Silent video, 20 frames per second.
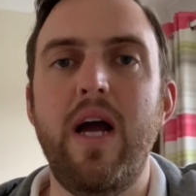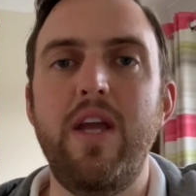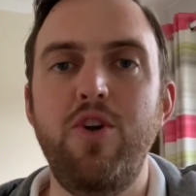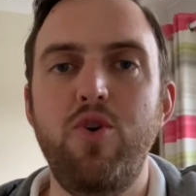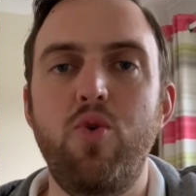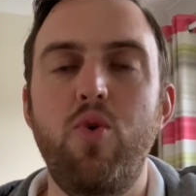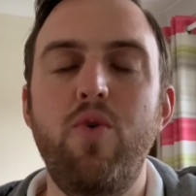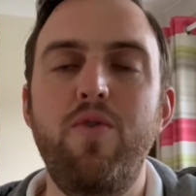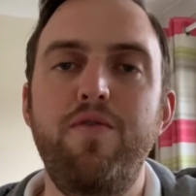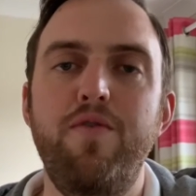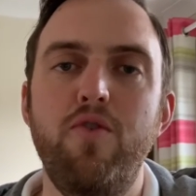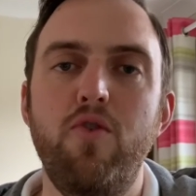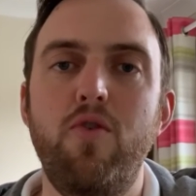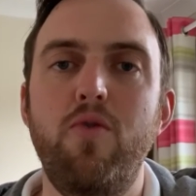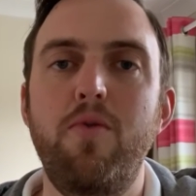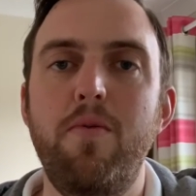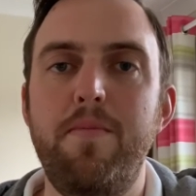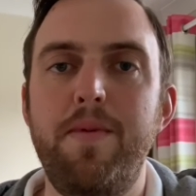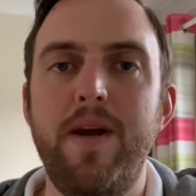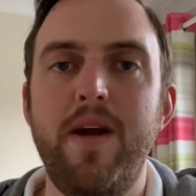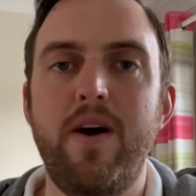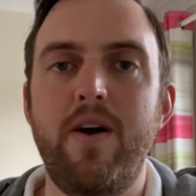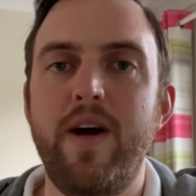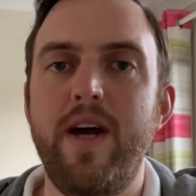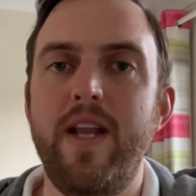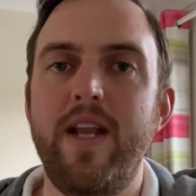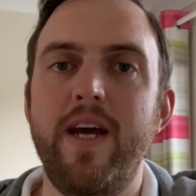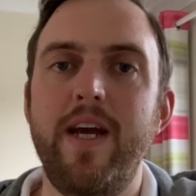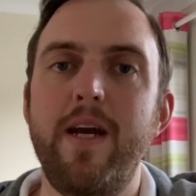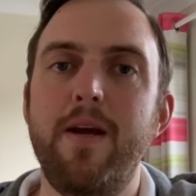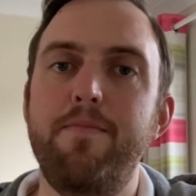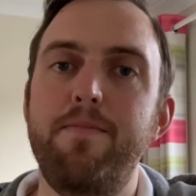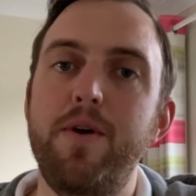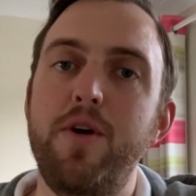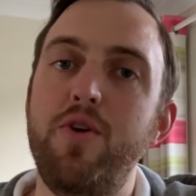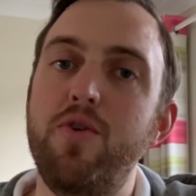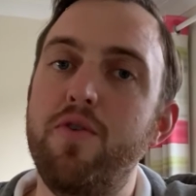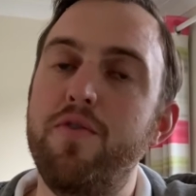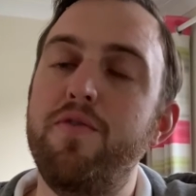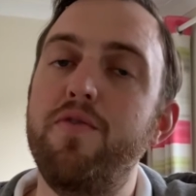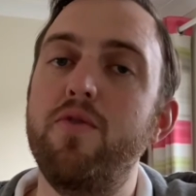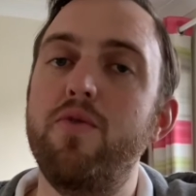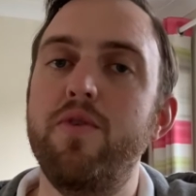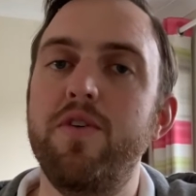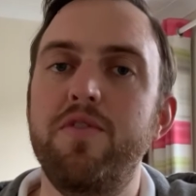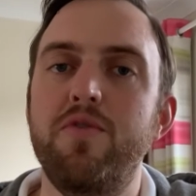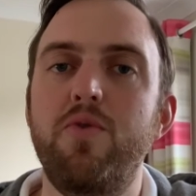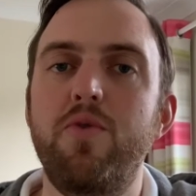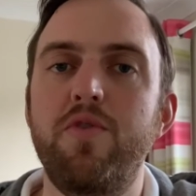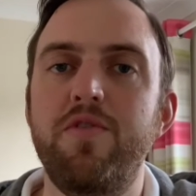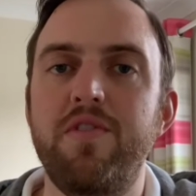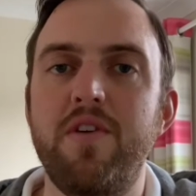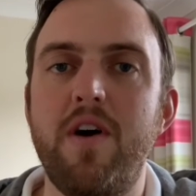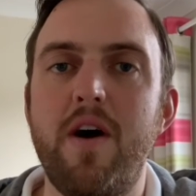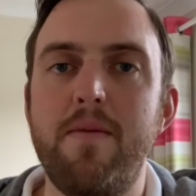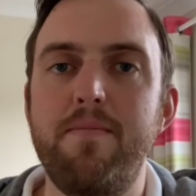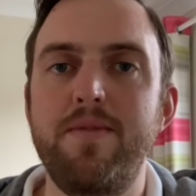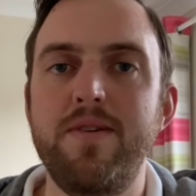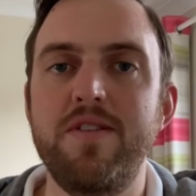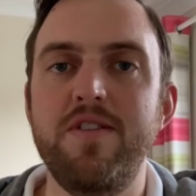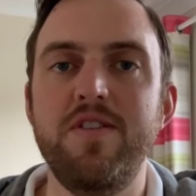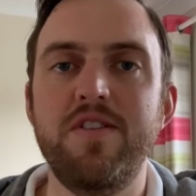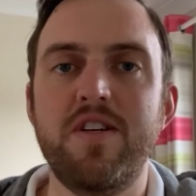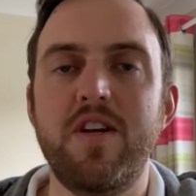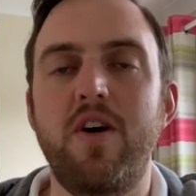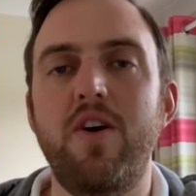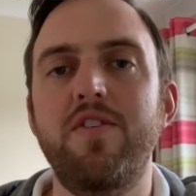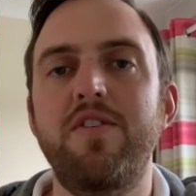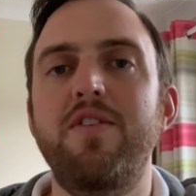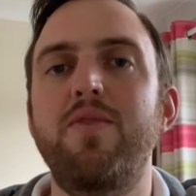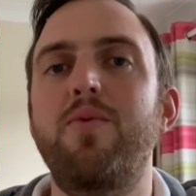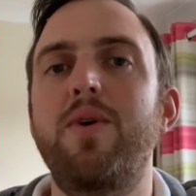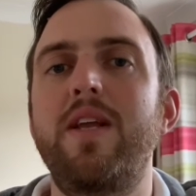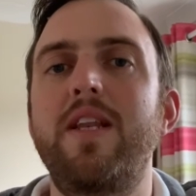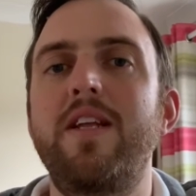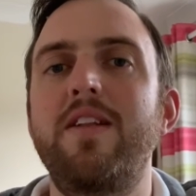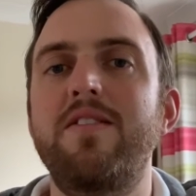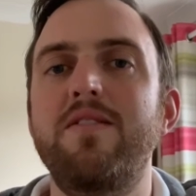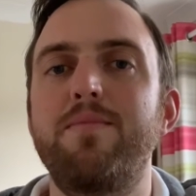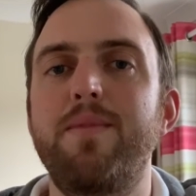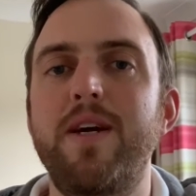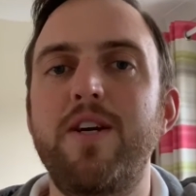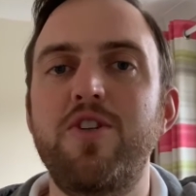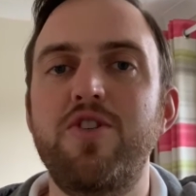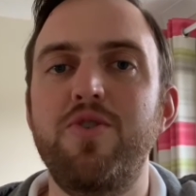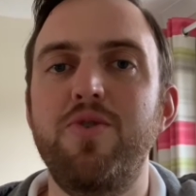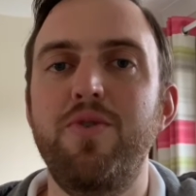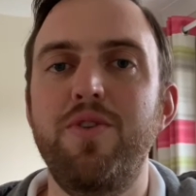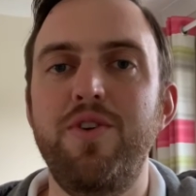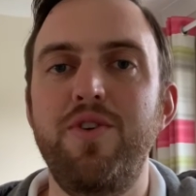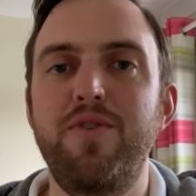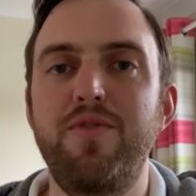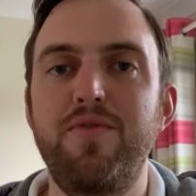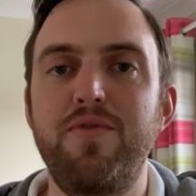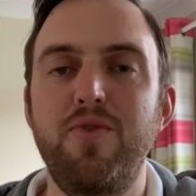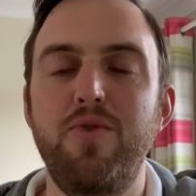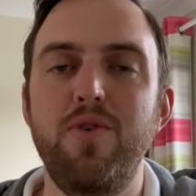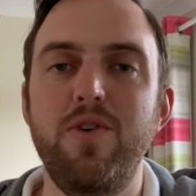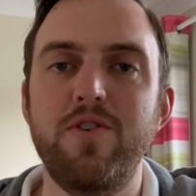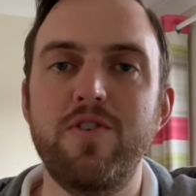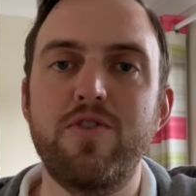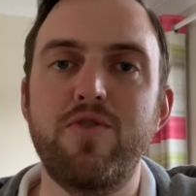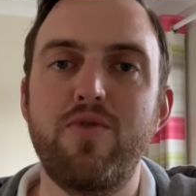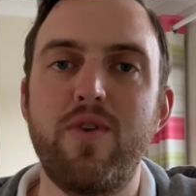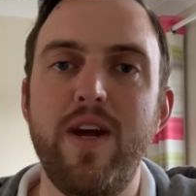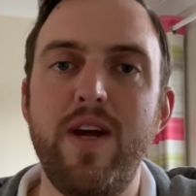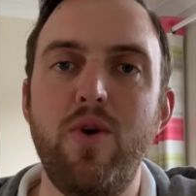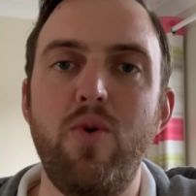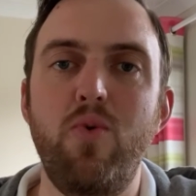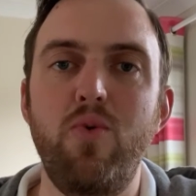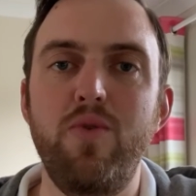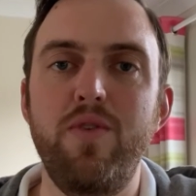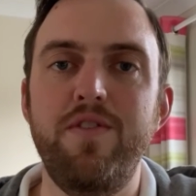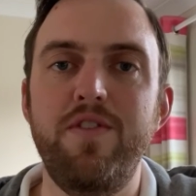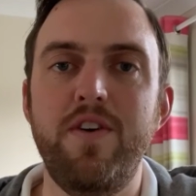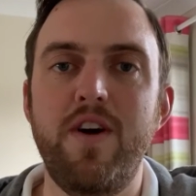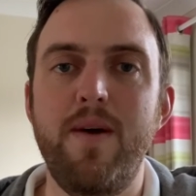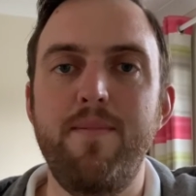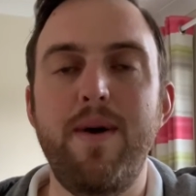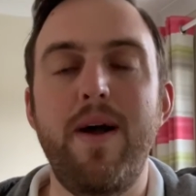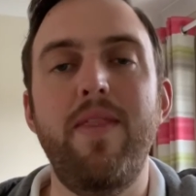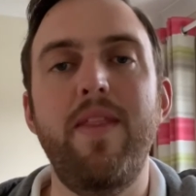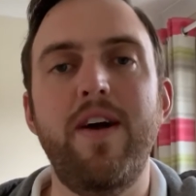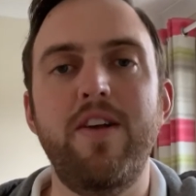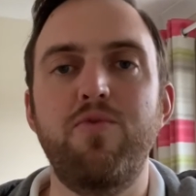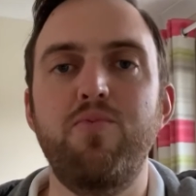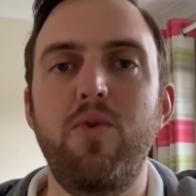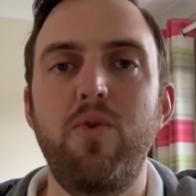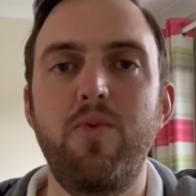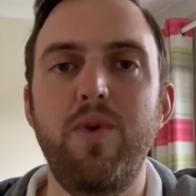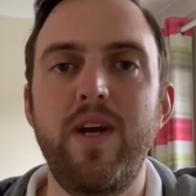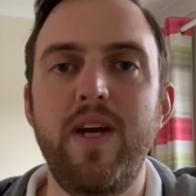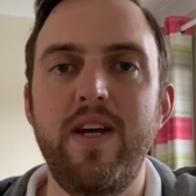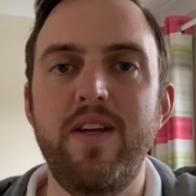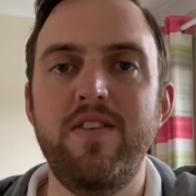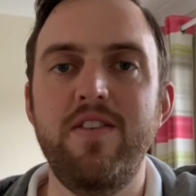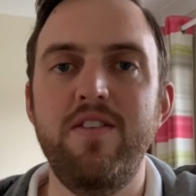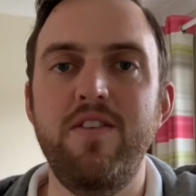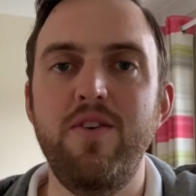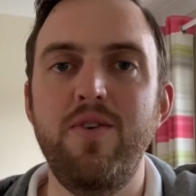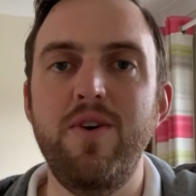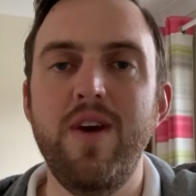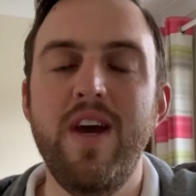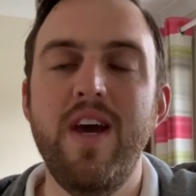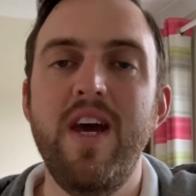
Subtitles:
Your floor will be our headache, but your floor is also our business card, so we need to make sure that your floor looks great all the time, and that's what we're here to do.